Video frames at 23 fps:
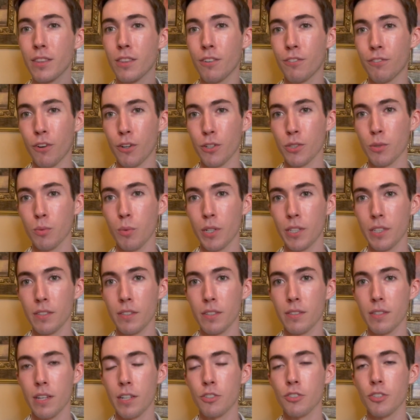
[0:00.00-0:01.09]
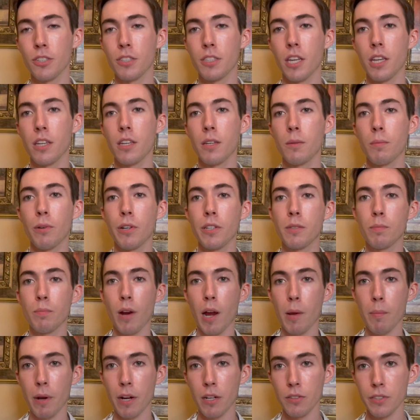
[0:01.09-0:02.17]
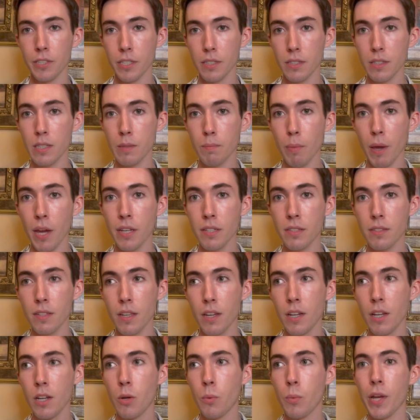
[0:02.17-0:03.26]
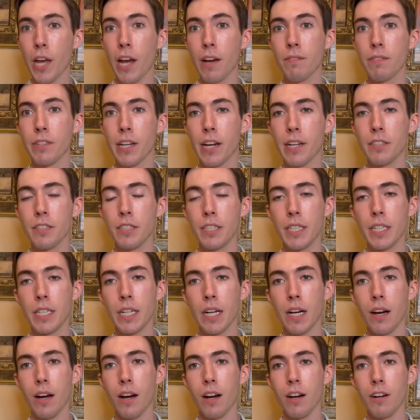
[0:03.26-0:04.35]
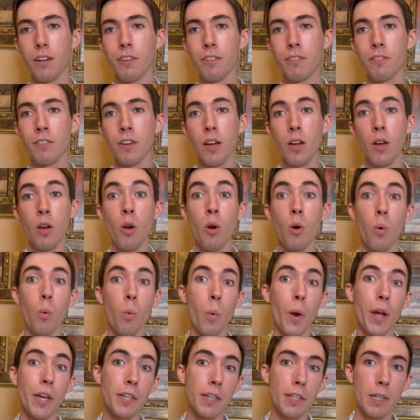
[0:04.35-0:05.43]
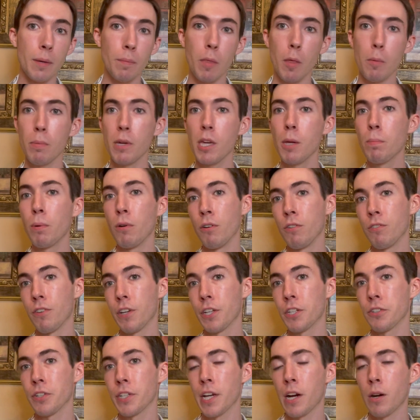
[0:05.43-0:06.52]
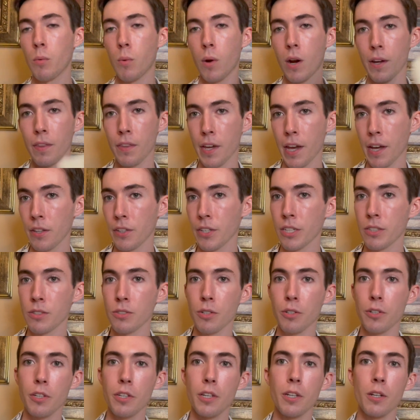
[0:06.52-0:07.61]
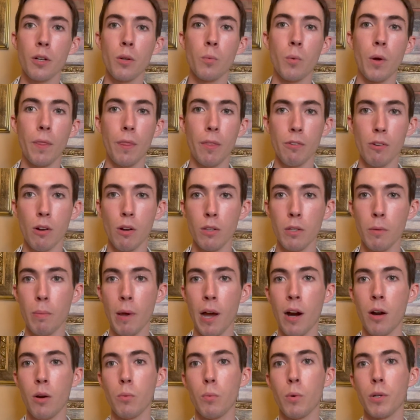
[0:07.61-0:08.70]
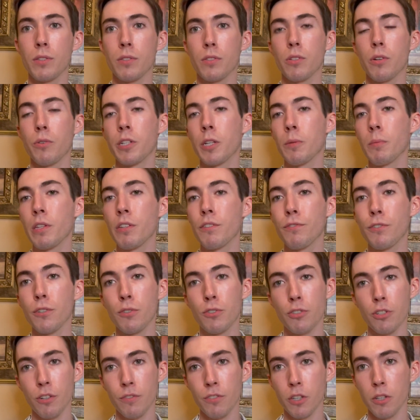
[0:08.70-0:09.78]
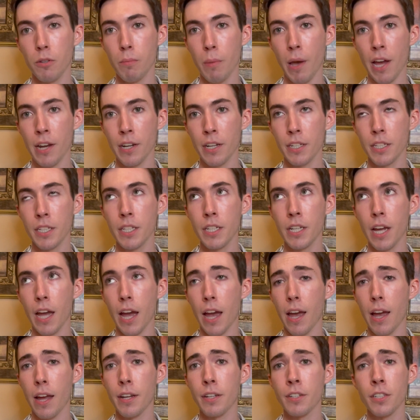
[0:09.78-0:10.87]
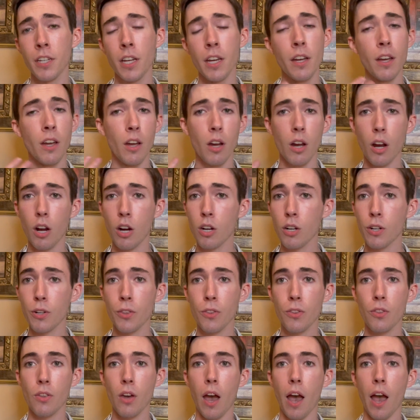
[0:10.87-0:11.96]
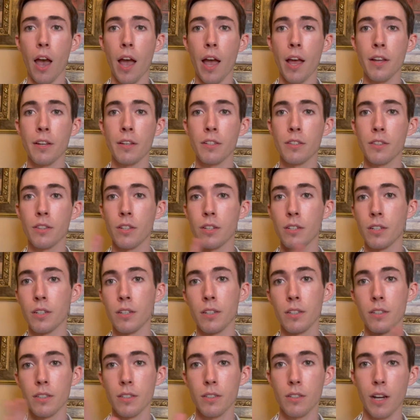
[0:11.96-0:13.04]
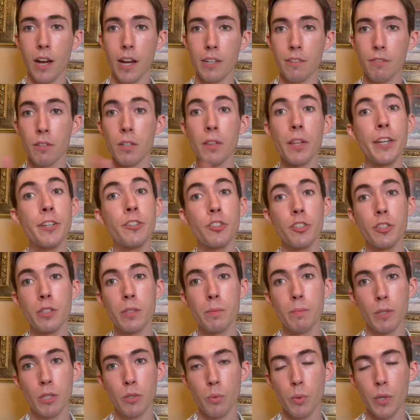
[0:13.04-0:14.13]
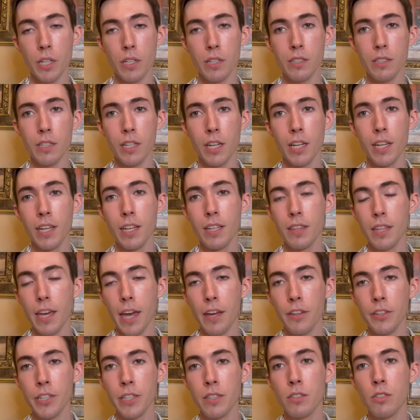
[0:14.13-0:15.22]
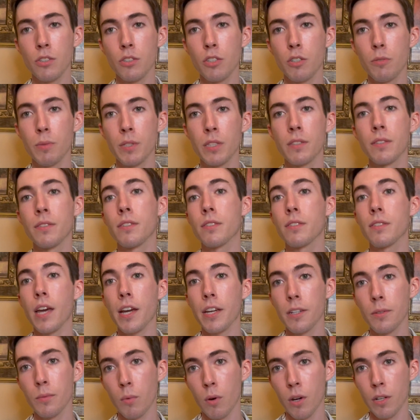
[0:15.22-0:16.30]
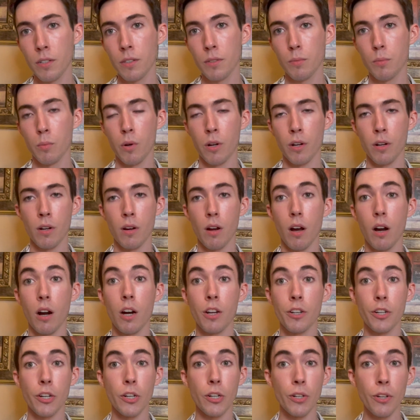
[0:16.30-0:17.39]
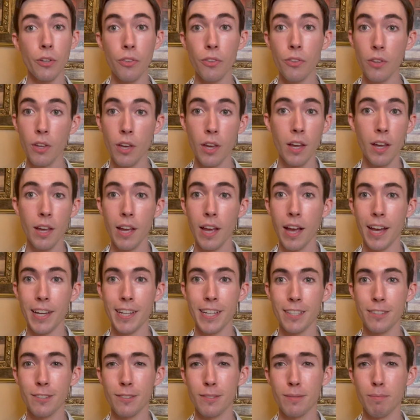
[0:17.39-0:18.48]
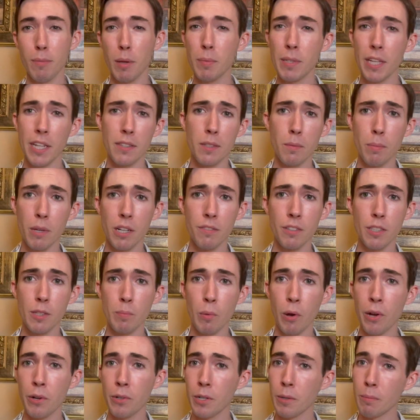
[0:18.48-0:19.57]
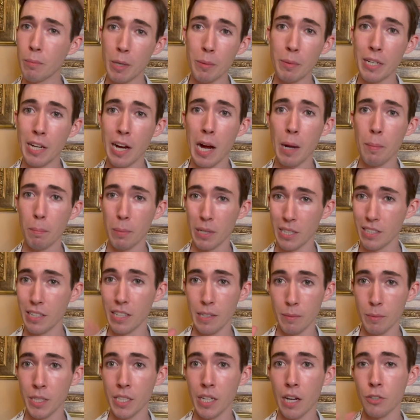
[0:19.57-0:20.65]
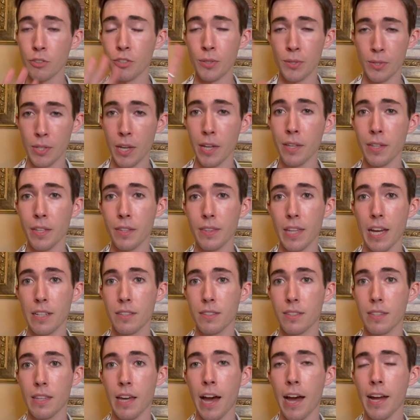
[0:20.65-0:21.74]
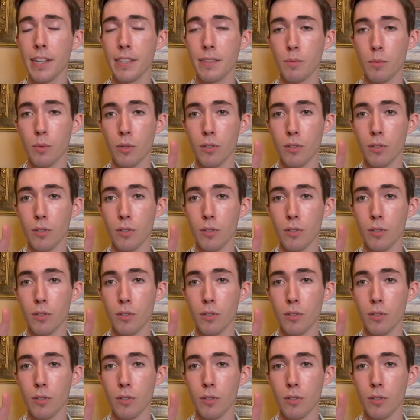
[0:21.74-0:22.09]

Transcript: The first one is essentially taking place primarily in space. We have the idea of waking up the people, figuring out why the aliens are here, what they're all about, what's going to be the future of humanity and Earth, and the kind of relations between the aliens and humans. In the second one, we're on Earth. I guess maybe that's a bit of a spoiler, maybe not, but I mean, I'll just say that that's that.